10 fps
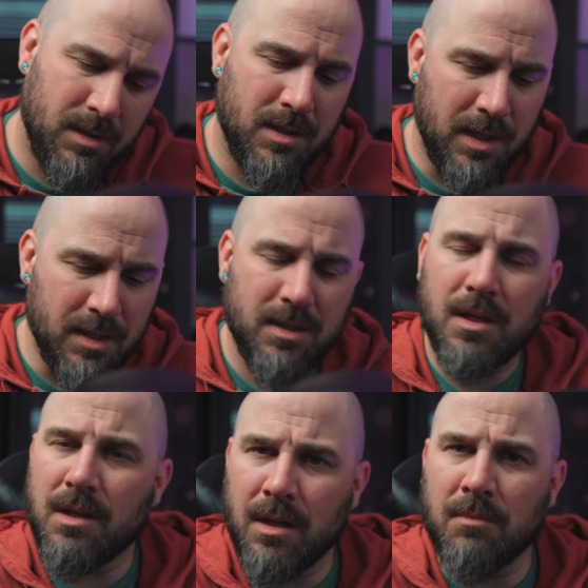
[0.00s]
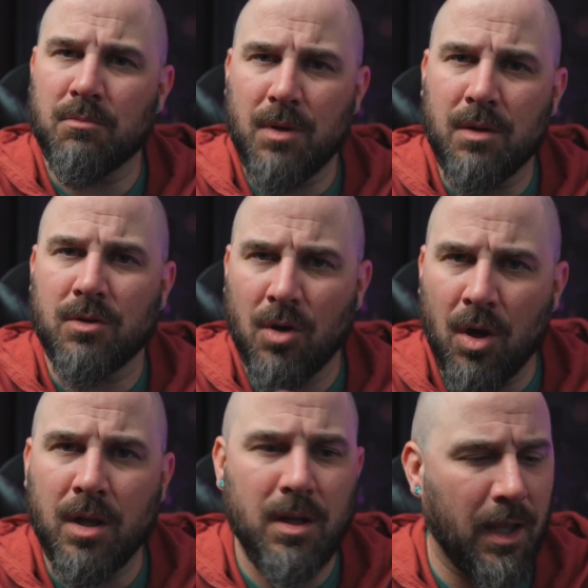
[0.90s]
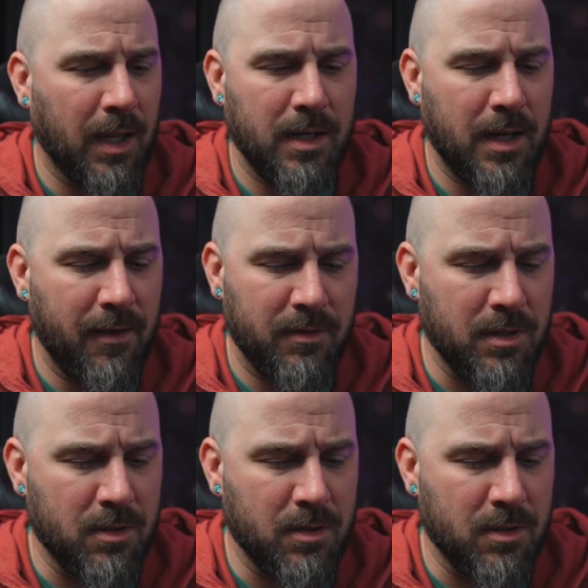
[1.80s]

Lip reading: decent and good. Like, I didn't have any